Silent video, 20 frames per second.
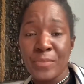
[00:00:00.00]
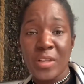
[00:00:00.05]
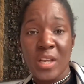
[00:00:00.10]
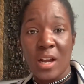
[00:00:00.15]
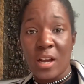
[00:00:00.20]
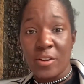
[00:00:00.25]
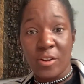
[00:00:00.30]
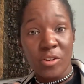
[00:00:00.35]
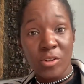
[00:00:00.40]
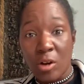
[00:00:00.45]

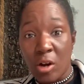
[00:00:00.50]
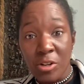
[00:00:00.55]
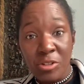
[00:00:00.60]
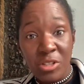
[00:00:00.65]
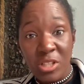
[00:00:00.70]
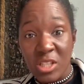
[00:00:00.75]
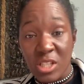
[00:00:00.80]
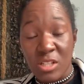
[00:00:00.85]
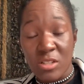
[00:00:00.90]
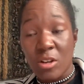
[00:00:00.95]
And I
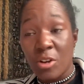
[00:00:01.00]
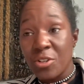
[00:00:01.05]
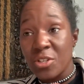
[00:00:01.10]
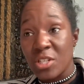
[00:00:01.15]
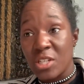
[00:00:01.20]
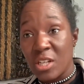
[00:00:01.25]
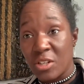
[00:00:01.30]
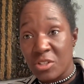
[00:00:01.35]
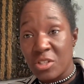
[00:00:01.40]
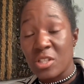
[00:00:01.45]
did this,
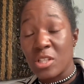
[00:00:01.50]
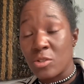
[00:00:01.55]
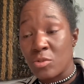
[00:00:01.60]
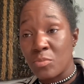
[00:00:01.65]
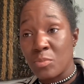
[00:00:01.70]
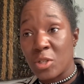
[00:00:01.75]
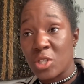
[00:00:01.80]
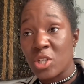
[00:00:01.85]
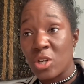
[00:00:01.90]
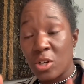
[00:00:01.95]
honestly, I did this with
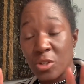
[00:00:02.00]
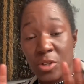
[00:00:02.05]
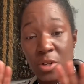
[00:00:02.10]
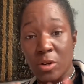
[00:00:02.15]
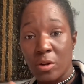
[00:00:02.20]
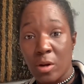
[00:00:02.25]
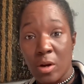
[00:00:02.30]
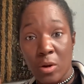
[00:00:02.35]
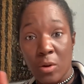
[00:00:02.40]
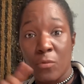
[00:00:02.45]
my child.
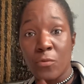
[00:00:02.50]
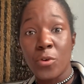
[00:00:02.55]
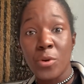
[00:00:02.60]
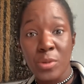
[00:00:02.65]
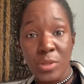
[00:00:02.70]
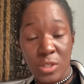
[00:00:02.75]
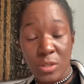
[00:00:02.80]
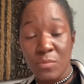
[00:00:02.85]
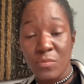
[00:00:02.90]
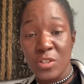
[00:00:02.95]
I'll throw in
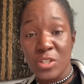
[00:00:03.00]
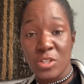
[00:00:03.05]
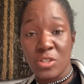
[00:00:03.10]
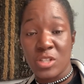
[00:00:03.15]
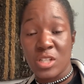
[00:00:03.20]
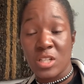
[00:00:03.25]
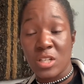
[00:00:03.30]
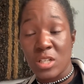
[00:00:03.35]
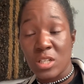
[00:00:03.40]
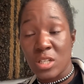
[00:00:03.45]
some videos,
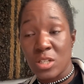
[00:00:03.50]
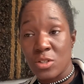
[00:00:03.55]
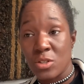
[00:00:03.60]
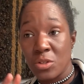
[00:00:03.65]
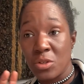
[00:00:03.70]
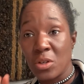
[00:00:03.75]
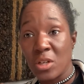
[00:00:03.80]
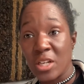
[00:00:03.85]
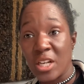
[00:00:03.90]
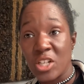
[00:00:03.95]
as I said, so
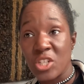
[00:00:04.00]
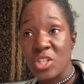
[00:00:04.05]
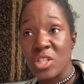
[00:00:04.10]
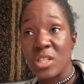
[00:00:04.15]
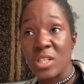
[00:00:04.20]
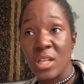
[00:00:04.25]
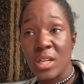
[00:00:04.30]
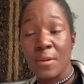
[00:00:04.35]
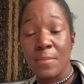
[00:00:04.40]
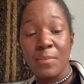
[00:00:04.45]
you can actually
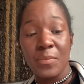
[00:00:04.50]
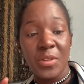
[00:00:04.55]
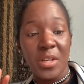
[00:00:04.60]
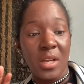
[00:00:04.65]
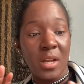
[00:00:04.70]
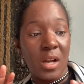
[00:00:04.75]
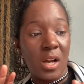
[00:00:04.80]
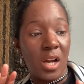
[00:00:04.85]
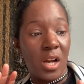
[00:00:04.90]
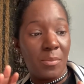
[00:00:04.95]
see.
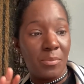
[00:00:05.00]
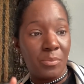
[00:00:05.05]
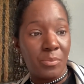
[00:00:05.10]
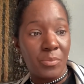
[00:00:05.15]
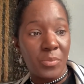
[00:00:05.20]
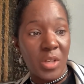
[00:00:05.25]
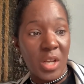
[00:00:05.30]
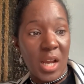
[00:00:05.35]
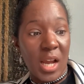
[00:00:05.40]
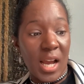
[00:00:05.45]

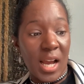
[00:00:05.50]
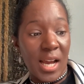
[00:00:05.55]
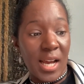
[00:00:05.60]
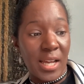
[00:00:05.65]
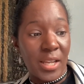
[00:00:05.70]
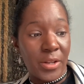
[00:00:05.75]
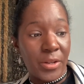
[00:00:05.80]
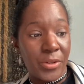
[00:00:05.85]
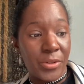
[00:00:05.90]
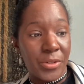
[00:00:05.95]

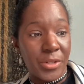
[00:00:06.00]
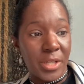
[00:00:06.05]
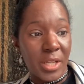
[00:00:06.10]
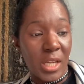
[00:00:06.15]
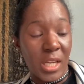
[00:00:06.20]
And